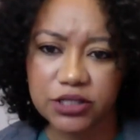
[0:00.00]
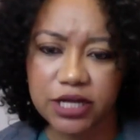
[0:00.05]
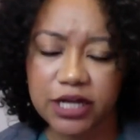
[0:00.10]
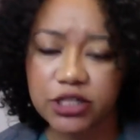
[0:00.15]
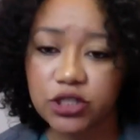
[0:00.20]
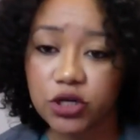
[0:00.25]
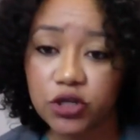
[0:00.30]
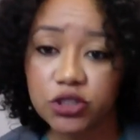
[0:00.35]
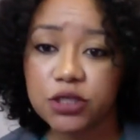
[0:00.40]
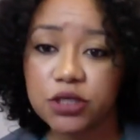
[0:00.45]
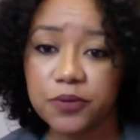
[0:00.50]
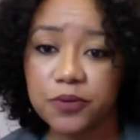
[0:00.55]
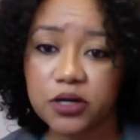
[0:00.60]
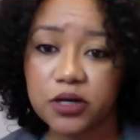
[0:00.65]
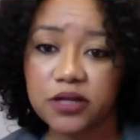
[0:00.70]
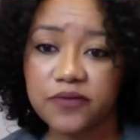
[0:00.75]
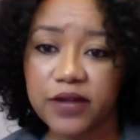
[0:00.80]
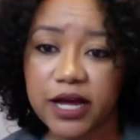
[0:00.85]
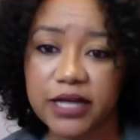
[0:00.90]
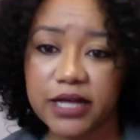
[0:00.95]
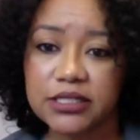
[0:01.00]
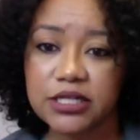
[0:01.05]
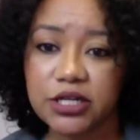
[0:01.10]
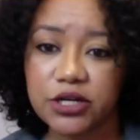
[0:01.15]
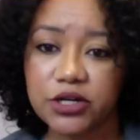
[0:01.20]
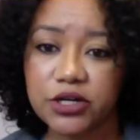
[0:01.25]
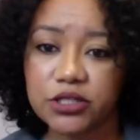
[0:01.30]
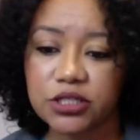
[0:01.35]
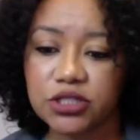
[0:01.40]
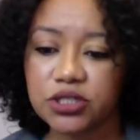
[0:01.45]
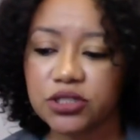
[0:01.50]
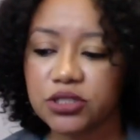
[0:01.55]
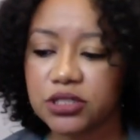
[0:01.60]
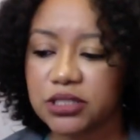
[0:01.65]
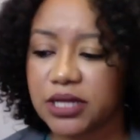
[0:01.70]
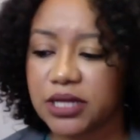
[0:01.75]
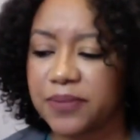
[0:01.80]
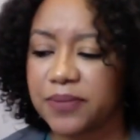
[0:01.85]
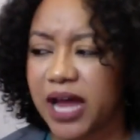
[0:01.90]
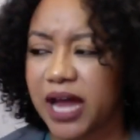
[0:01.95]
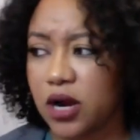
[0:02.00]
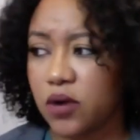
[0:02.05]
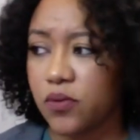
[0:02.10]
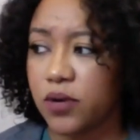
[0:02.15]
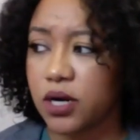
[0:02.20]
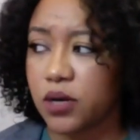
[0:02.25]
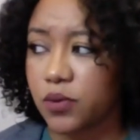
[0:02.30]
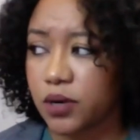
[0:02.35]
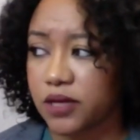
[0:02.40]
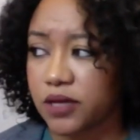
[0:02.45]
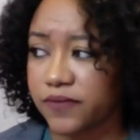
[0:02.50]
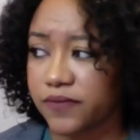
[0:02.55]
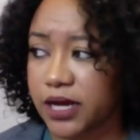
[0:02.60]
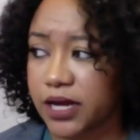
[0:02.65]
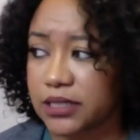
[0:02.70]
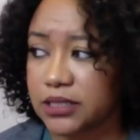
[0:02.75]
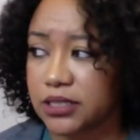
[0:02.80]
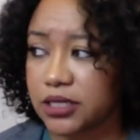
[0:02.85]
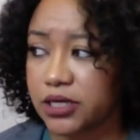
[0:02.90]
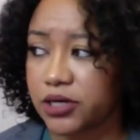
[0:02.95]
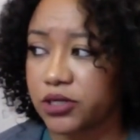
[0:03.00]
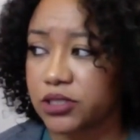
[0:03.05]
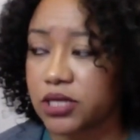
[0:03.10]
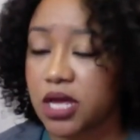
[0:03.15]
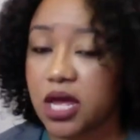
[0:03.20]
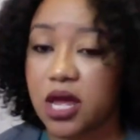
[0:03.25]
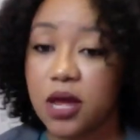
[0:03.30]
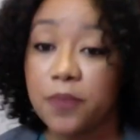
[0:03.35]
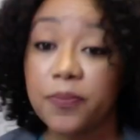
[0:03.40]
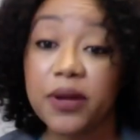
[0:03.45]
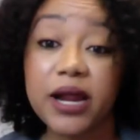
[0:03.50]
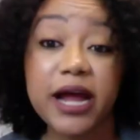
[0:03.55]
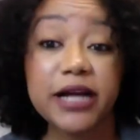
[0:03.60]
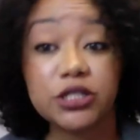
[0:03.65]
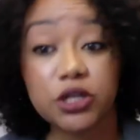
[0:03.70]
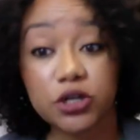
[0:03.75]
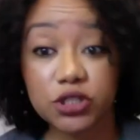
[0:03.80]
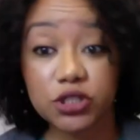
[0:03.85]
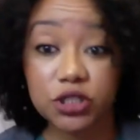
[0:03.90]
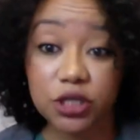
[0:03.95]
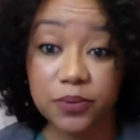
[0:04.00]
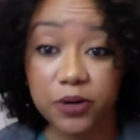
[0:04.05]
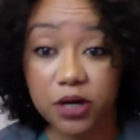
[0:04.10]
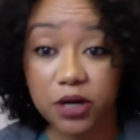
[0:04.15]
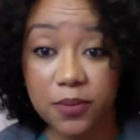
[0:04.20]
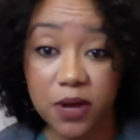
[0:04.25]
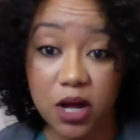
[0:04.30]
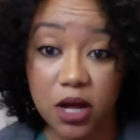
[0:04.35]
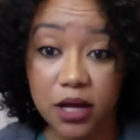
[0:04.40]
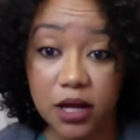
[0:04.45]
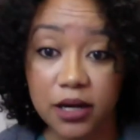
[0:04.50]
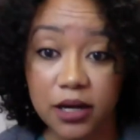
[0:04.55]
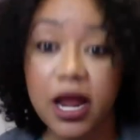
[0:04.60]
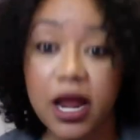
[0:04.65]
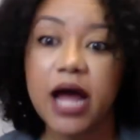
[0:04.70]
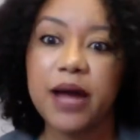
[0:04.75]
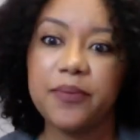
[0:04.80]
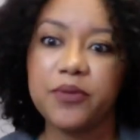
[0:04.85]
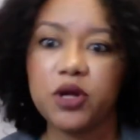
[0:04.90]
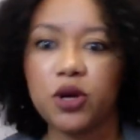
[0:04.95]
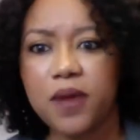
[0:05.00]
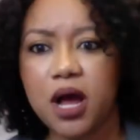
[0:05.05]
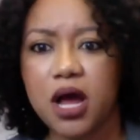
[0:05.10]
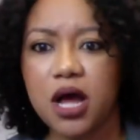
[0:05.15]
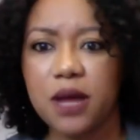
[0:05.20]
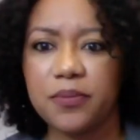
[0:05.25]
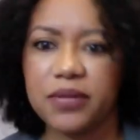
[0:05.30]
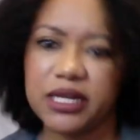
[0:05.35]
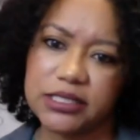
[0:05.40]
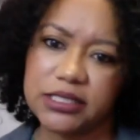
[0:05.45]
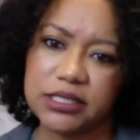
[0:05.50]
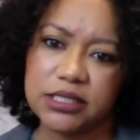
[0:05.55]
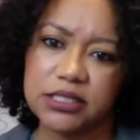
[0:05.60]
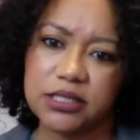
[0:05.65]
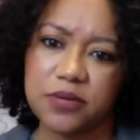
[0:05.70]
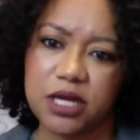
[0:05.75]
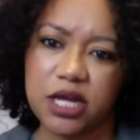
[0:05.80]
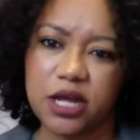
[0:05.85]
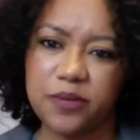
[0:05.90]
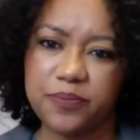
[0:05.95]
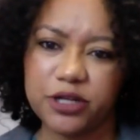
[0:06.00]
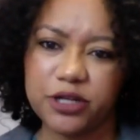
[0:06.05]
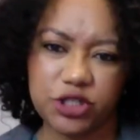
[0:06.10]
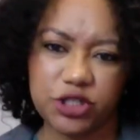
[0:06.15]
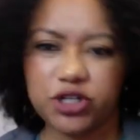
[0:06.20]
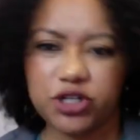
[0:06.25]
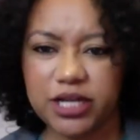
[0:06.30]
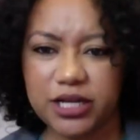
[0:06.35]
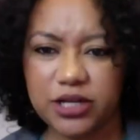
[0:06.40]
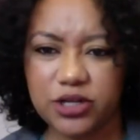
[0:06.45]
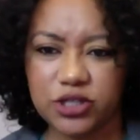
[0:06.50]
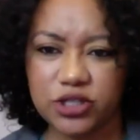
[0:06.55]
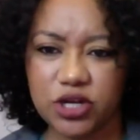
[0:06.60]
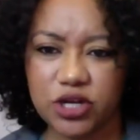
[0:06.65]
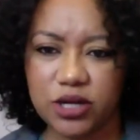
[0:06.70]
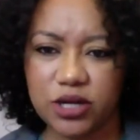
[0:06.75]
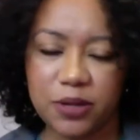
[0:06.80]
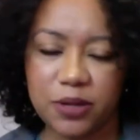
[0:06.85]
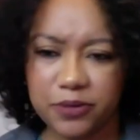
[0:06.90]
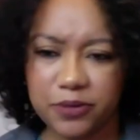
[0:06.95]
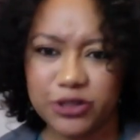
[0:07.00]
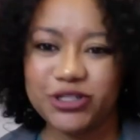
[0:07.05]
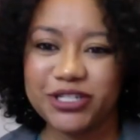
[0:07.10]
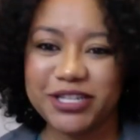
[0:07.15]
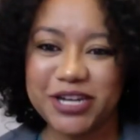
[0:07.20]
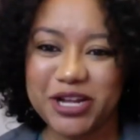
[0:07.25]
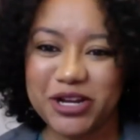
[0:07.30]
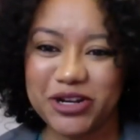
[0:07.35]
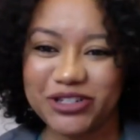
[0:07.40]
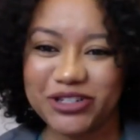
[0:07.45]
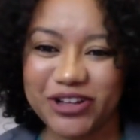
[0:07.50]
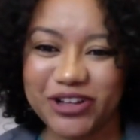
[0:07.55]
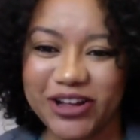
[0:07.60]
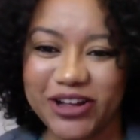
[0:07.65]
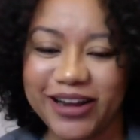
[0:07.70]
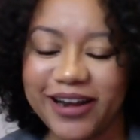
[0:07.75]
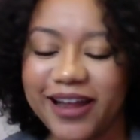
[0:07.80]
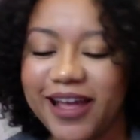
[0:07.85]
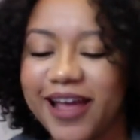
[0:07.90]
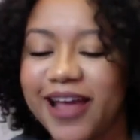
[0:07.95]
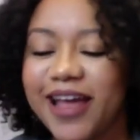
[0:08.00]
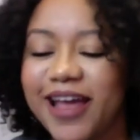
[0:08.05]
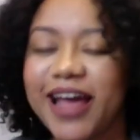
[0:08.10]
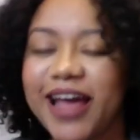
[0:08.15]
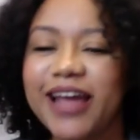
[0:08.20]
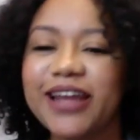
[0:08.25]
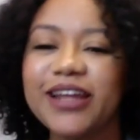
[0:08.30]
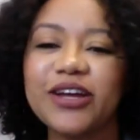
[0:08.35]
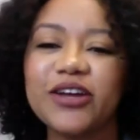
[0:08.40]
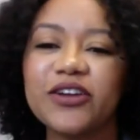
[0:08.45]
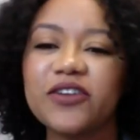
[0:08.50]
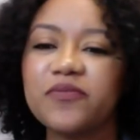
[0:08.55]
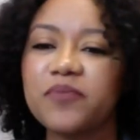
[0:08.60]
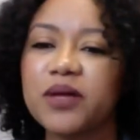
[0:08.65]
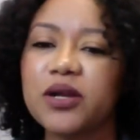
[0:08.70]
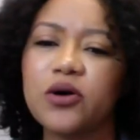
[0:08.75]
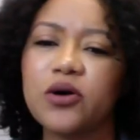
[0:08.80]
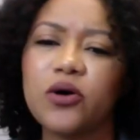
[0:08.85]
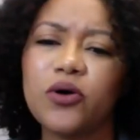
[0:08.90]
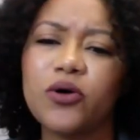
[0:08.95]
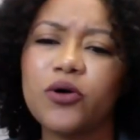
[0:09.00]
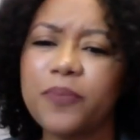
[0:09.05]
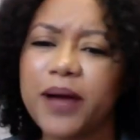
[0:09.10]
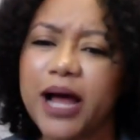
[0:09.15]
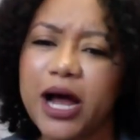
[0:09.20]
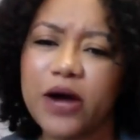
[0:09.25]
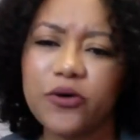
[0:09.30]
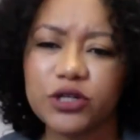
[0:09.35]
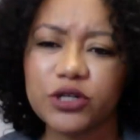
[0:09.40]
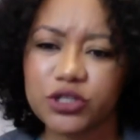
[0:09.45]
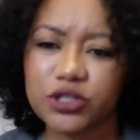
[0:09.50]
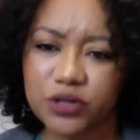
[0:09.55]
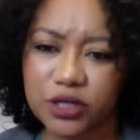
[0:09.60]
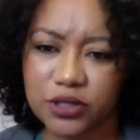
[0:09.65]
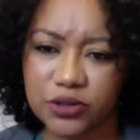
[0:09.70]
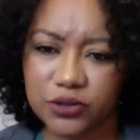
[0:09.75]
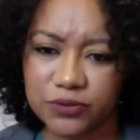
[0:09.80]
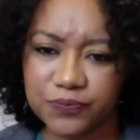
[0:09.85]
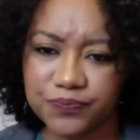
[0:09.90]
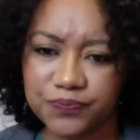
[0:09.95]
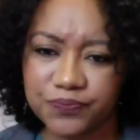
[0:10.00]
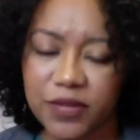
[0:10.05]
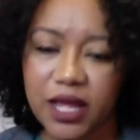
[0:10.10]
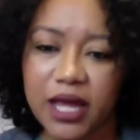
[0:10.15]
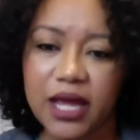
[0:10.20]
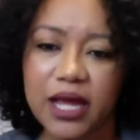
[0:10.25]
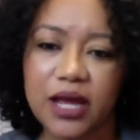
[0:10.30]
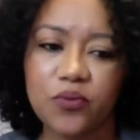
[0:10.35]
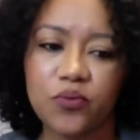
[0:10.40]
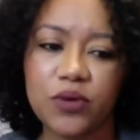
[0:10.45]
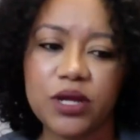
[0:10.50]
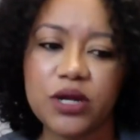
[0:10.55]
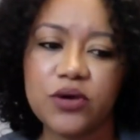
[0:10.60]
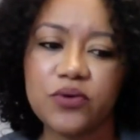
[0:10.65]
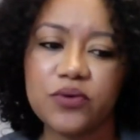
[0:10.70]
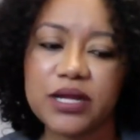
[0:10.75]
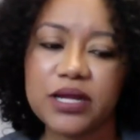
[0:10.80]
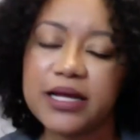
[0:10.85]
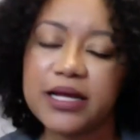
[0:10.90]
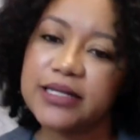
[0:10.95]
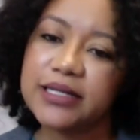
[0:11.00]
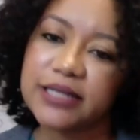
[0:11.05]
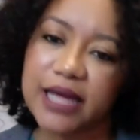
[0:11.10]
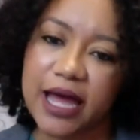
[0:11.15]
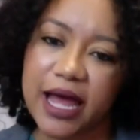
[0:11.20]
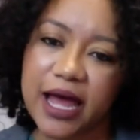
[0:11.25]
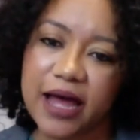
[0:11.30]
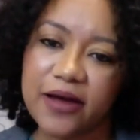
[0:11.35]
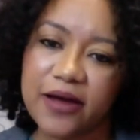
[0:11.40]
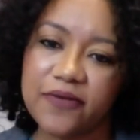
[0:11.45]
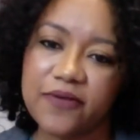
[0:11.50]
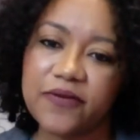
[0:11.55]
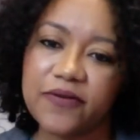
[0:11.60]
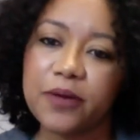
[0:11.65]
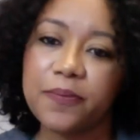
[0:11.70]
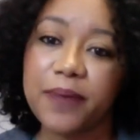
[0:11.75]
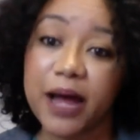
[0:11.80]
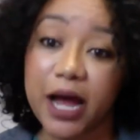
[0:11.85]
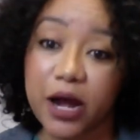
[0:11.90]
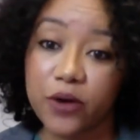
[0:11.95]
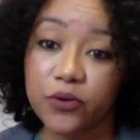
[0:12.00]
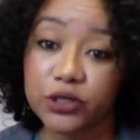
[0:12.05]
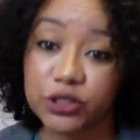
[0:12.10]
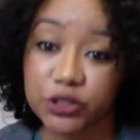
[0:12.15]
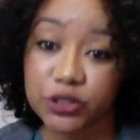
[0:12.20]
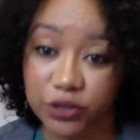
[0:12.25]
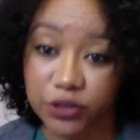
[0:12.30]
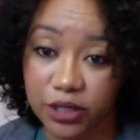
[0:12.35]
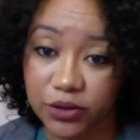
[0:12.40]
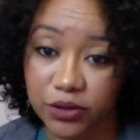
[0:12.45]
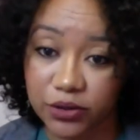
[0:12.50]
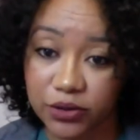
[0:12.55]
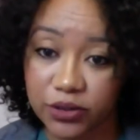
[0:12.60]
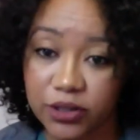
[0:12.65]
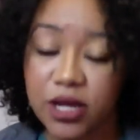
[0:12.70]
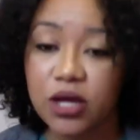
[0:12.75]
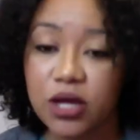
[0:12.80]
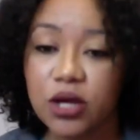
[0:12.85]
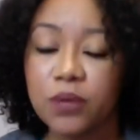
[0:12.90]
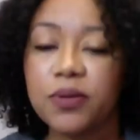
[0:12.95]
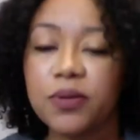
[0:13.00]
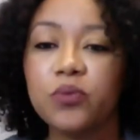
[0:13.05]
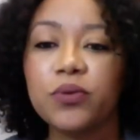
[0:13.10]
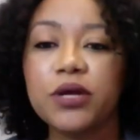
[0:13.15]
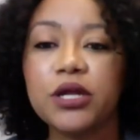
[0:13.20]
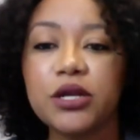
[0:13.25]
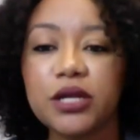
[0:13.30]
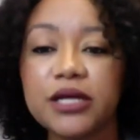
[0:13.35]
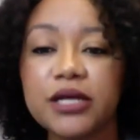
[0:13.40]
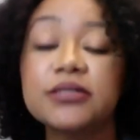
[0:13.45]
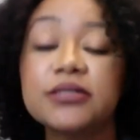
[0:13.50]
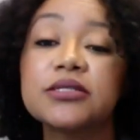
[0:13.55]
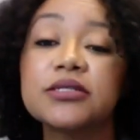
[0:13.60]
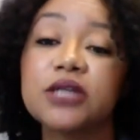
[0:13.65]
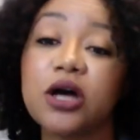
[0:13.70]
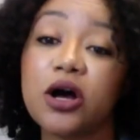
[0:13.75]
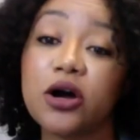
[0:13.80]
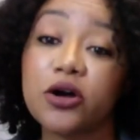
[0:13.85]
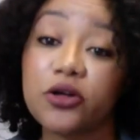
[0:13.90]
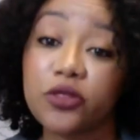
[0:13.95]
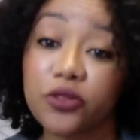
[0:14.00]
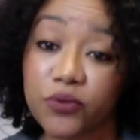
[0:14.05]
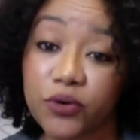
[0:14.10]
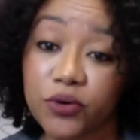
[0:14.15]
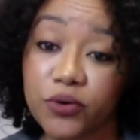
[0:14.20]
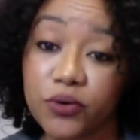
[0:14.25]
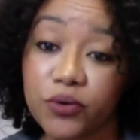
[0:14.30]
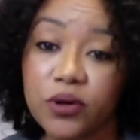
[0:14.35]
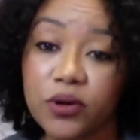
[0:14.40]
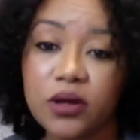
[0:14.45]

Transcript: I told you to put on the flat sneakers. And she'll just say, but I don't want to wear the flat sneakers. But I told you to put them on. I'm your mom. Listen to me. Put your heels on. Put your sneakers on. And it could have been a whole power struggle. And we don't need to have a power struggle, but we need to talk through.